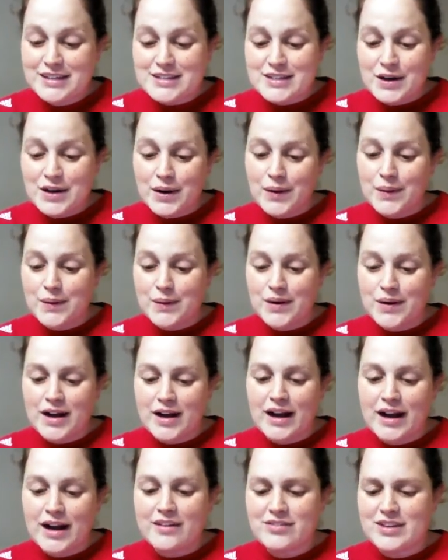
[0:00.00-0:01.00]
So
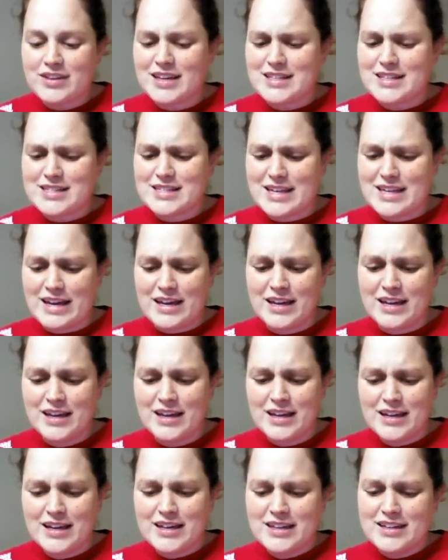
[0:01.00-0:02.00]
I have things like
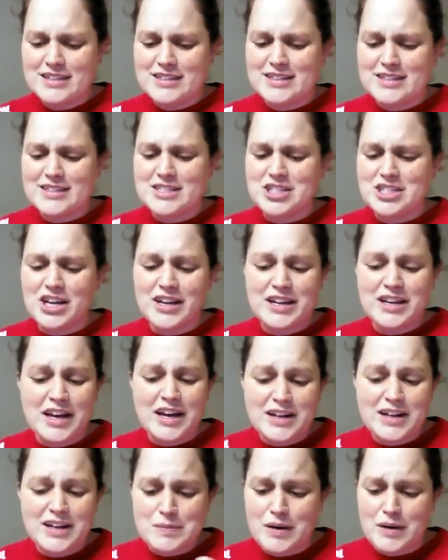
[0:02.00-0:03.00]
check an
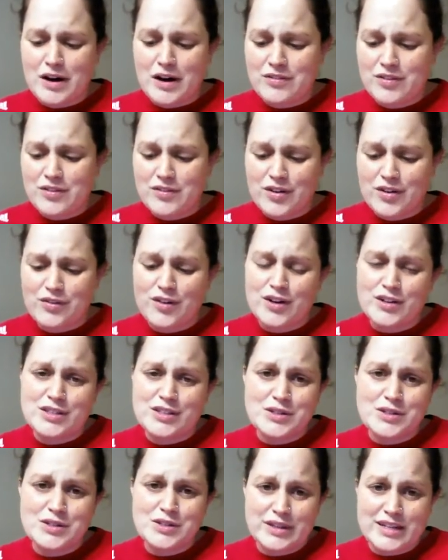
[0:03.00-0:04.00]
item off of our fall
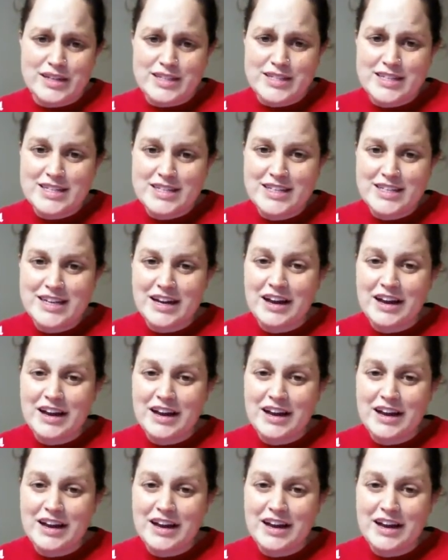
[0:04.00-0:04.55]
to-do list.